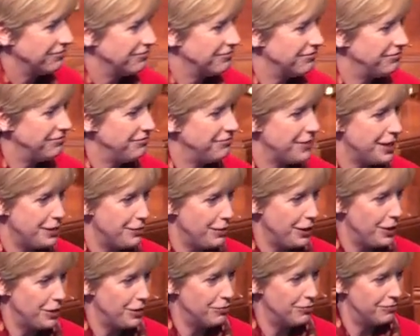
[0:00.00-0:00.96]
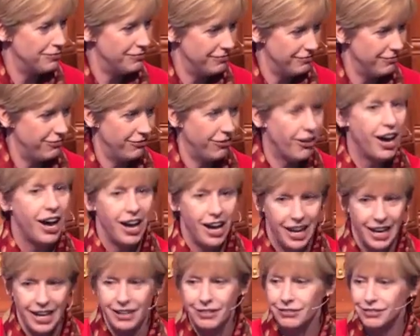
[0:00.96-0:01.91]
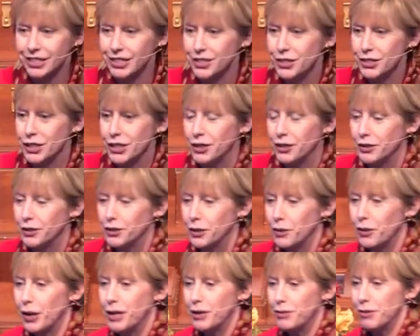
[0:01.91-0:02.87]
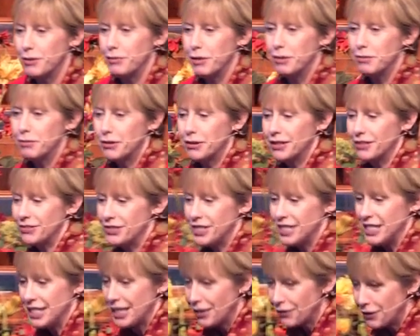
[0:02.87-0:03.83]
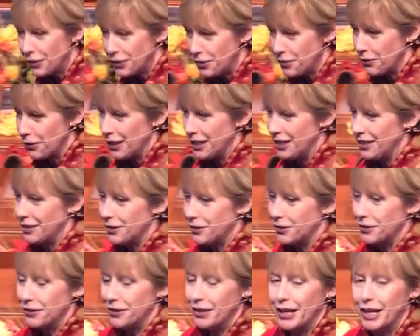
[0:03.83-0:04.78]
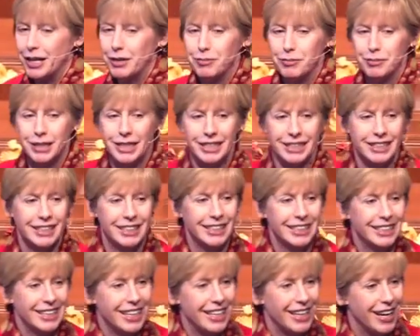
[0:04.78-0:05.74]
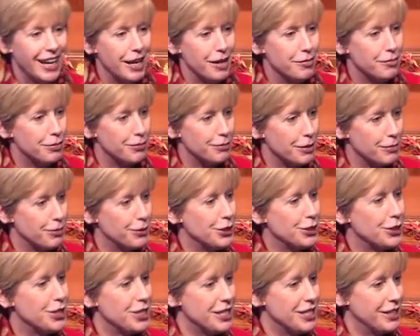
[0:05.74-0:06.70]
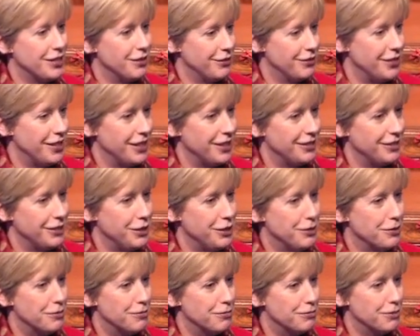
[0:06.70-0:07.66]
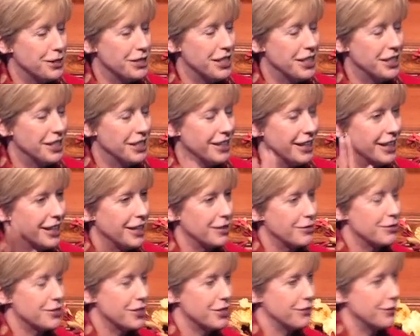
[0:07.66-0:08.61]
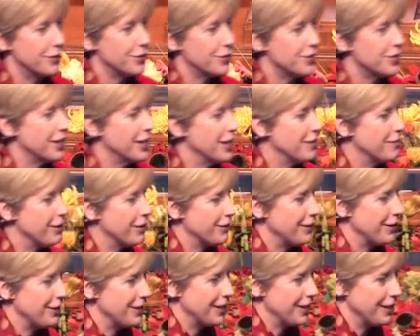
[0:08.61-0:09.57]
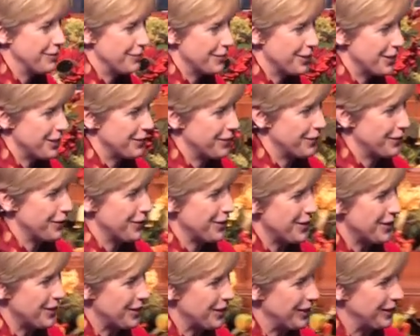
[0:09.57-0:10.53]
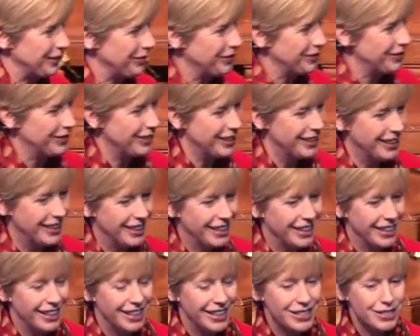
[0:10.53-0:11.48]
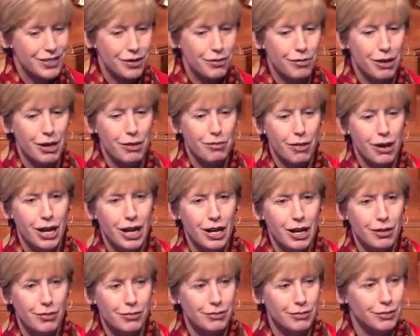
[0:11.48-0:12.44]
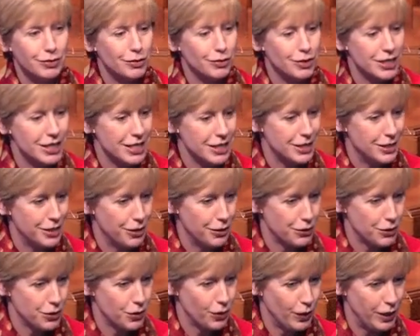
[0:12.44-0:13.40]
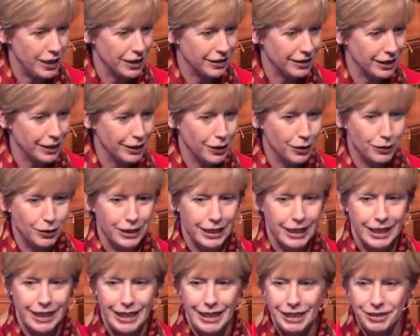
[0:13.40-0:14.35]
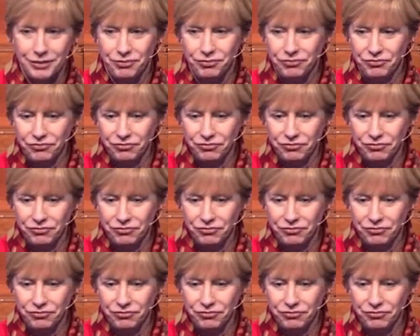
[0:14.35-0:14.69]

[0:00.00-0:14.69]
maybe 5, because she couldn't quite remember if she'd given you one or not, but I am appreciative that you pretended like it was the first time. Every time was the first. And so my mom was this dear, sweet little old lady.